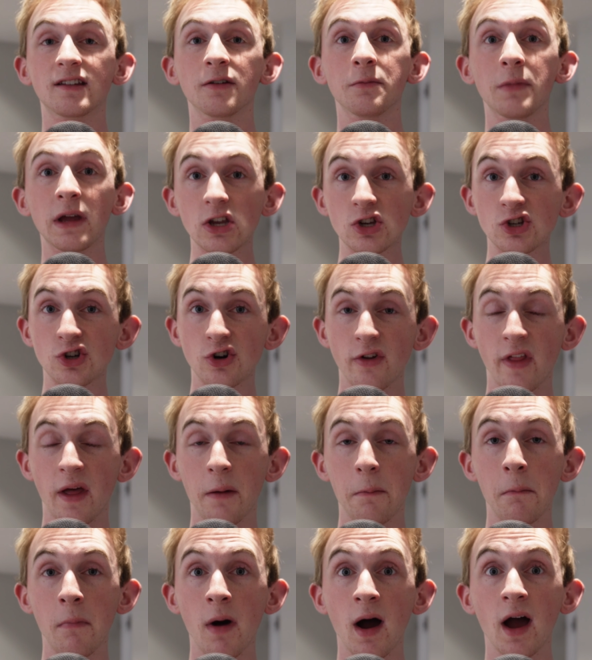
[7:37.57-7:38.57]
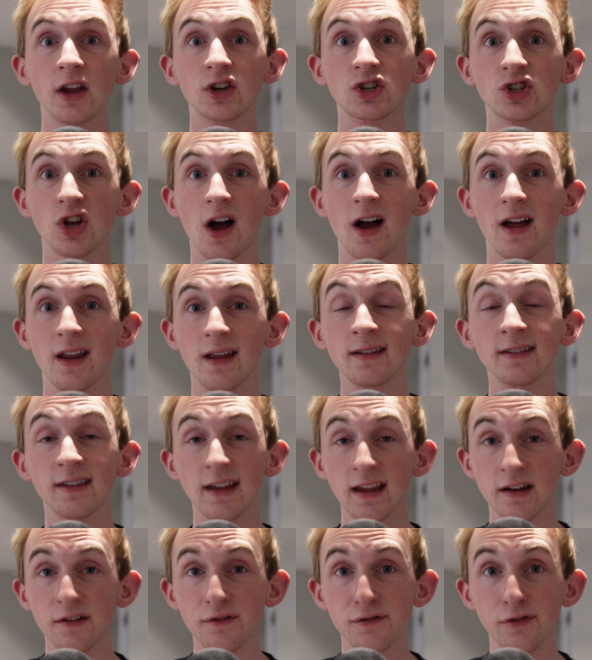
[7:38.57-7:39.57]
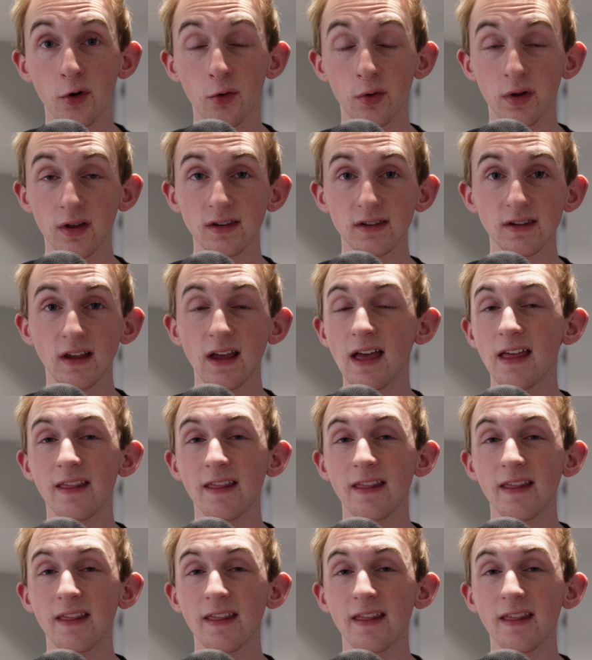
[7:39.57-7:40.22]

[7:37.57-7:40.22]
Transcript: to make sure that my shot is in focus.